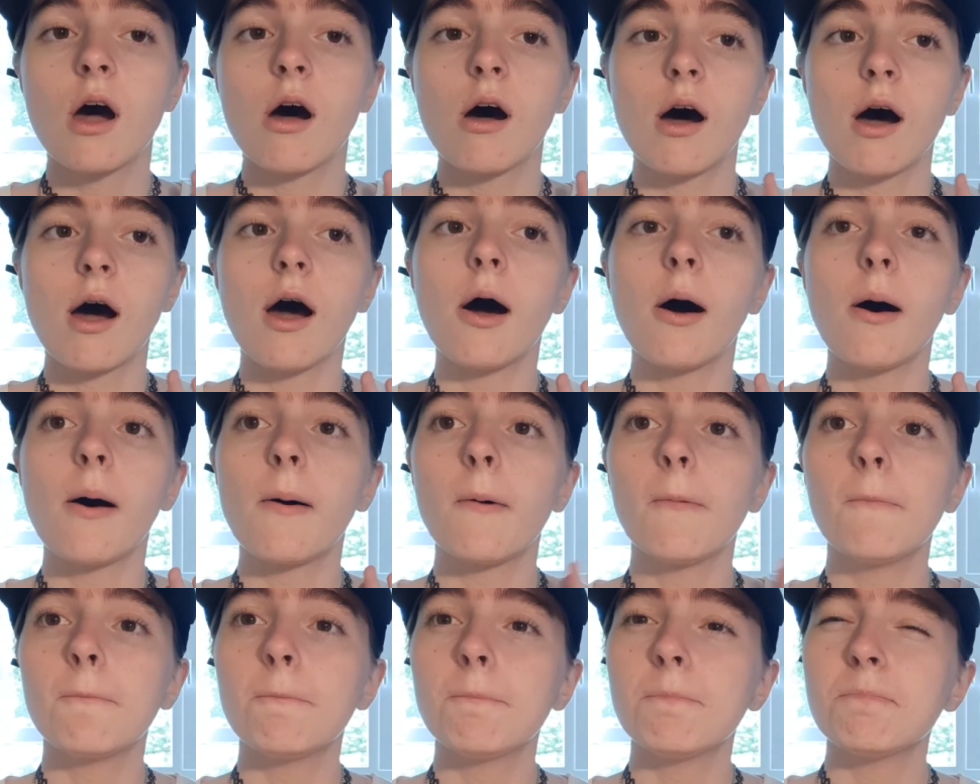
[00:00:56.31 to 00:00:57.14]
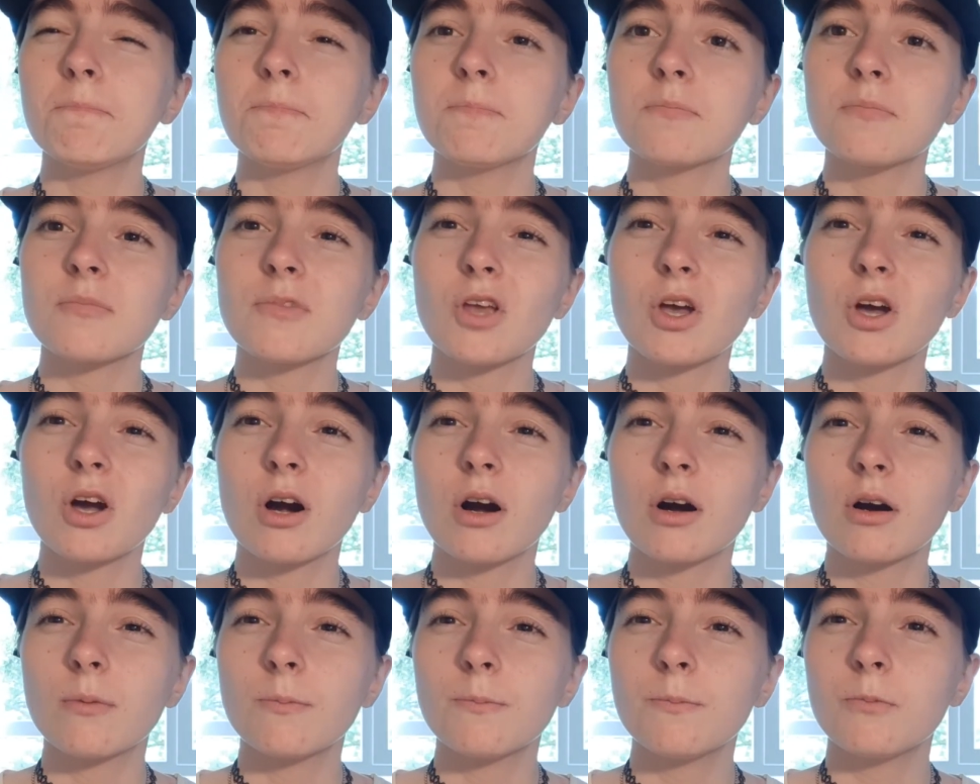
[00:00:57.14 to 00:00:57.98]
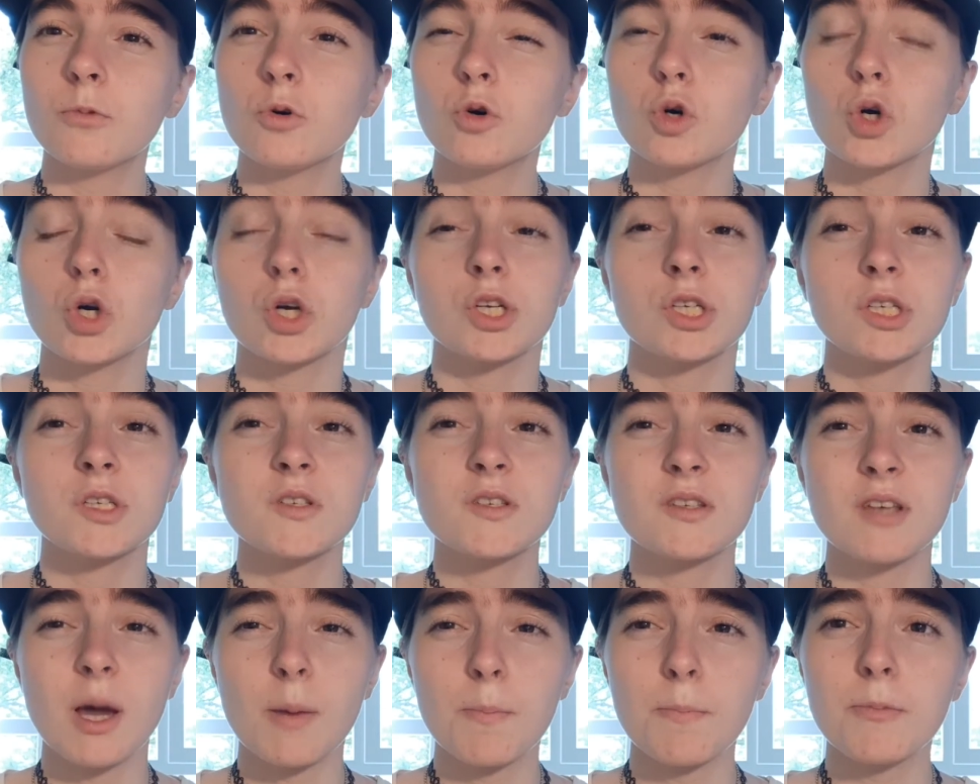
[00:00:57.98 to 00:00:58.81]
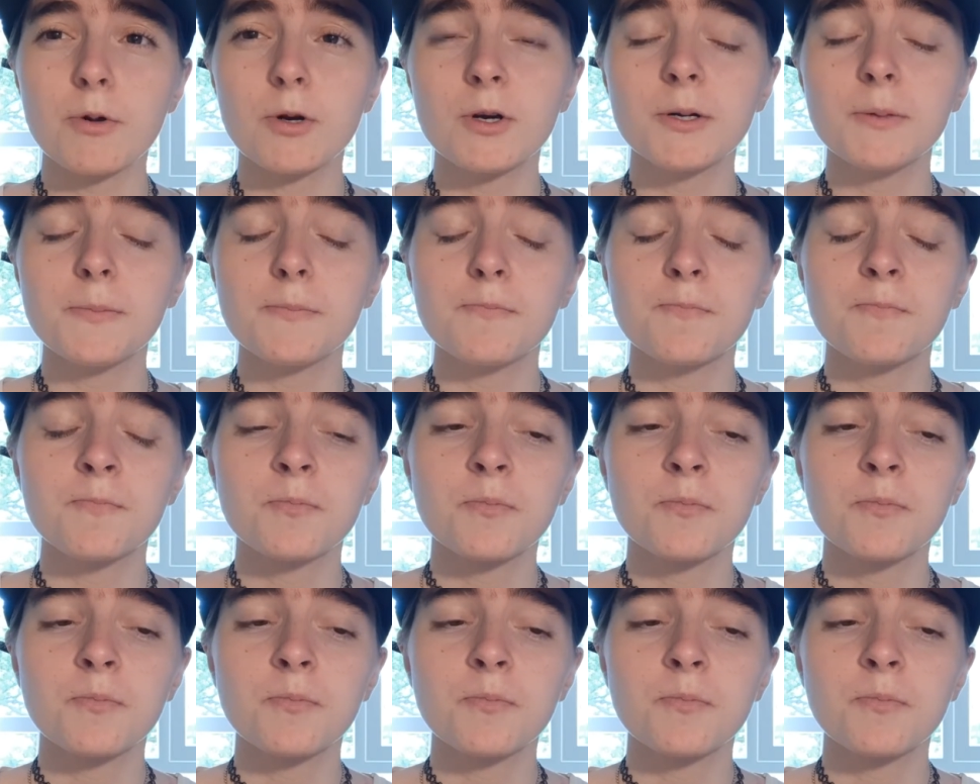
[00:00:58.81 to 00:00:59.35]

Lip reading: are more separate.